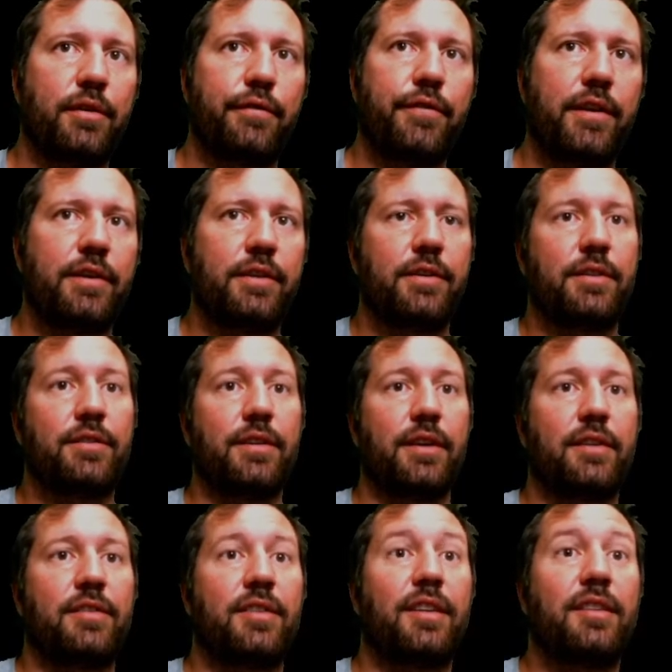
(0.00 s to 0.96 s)
offenders
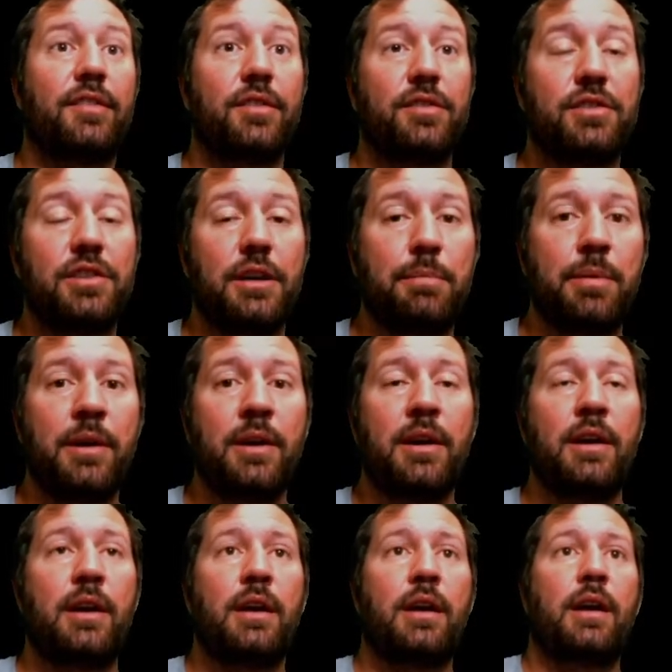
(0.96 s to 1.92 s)
at censorship
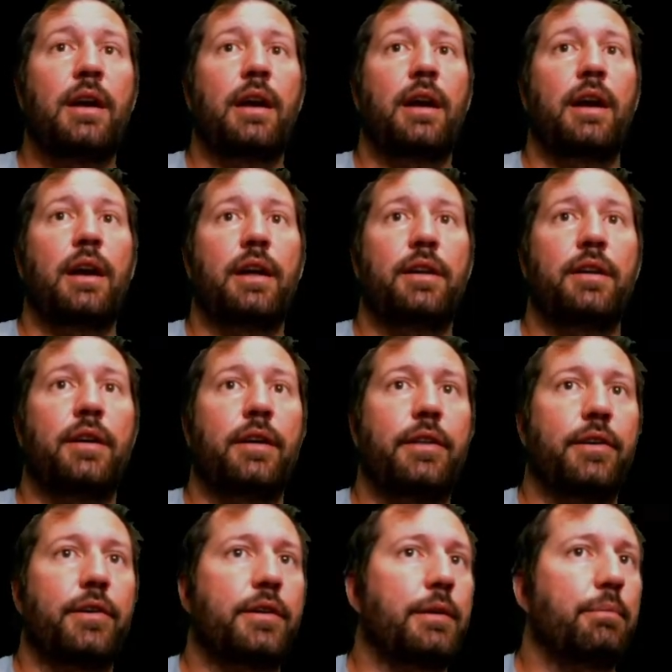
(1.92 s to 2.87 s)
and uh,
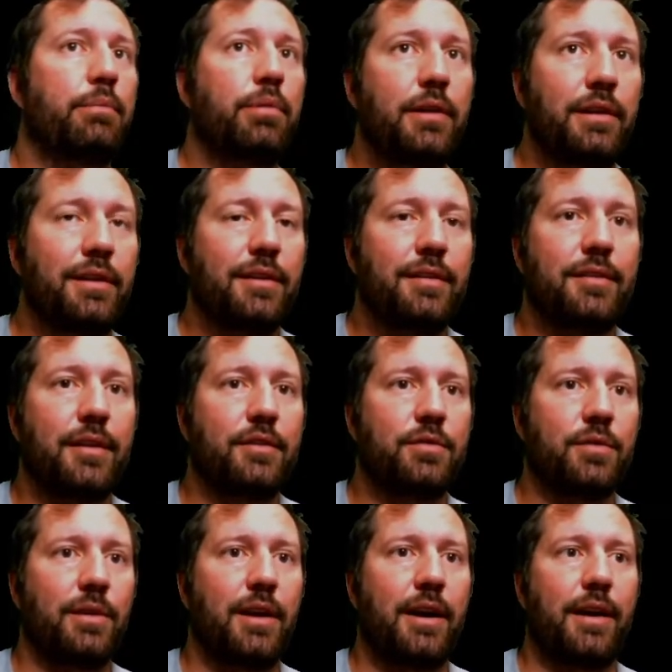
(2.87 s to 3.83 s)
they're completely
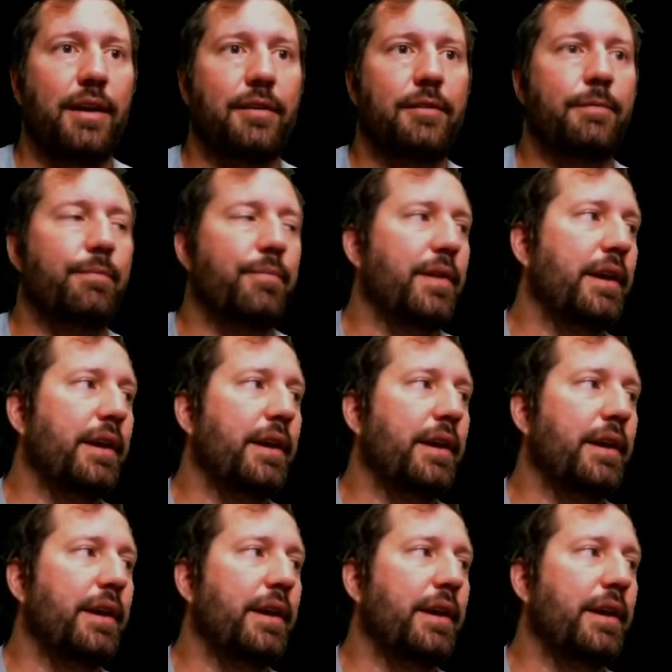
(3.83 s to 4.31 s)
centralized.